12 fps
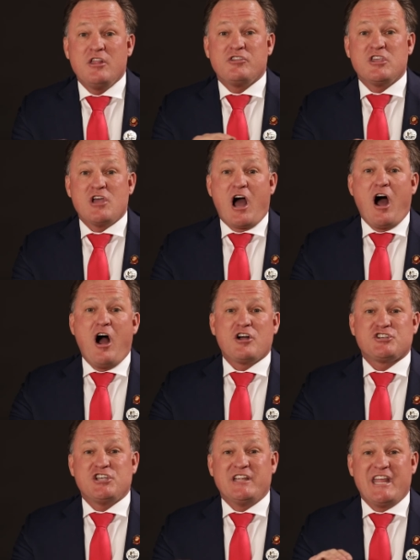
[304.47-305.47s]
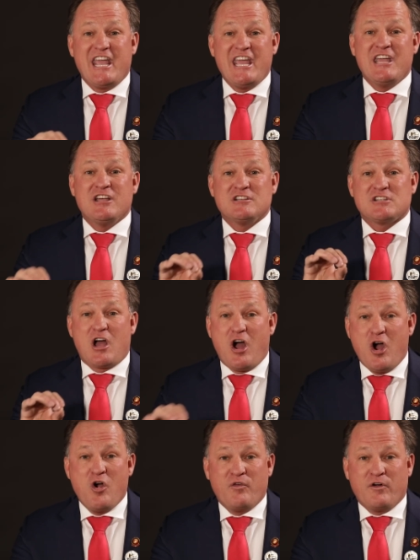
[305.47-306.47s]
The auction is
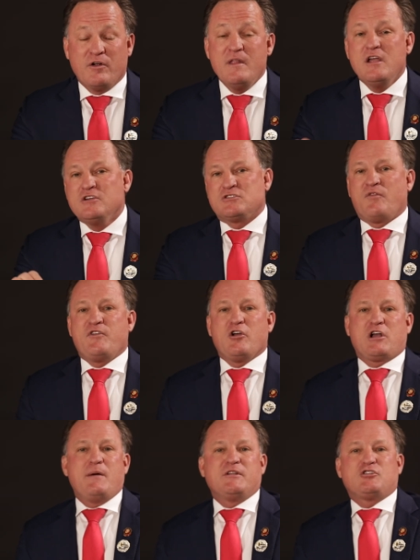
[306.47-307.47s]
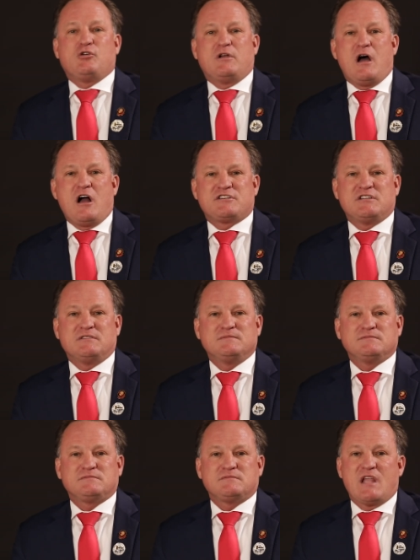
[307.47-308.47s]
over. So if you're coming to an auction
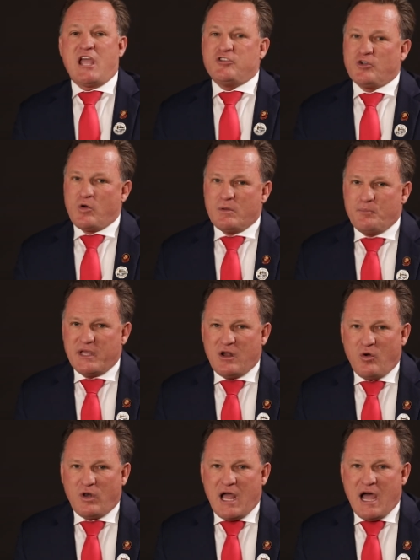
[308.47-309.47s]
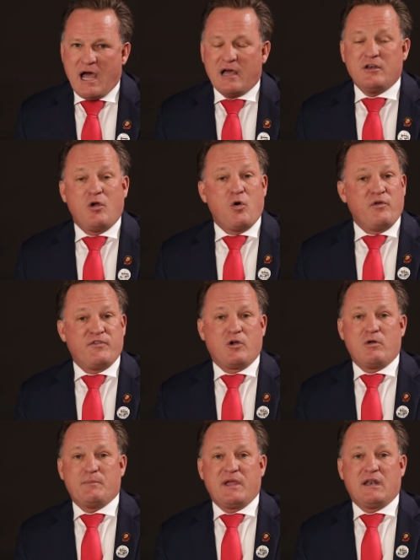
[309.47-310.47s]
and you're going to bid online, or if you're
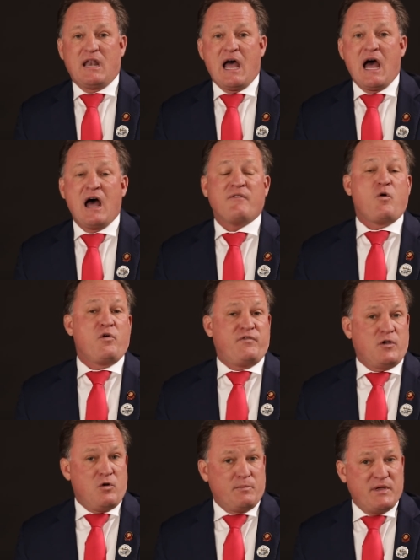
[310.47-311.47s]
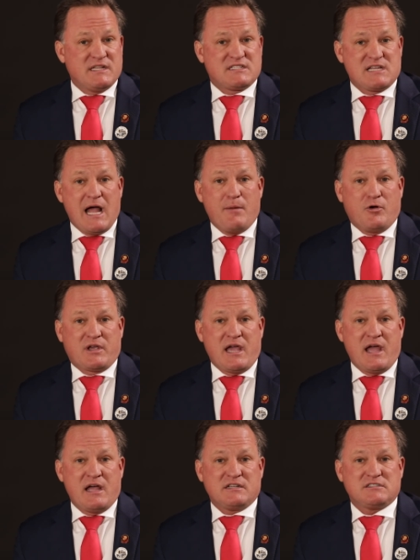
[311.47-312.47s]
going to bid live, or if you're going to bid
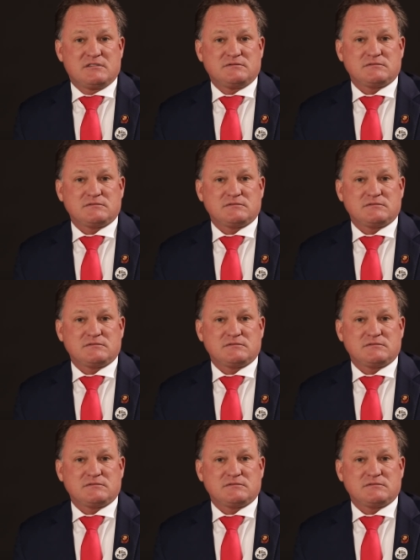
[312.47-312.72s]
simulcast,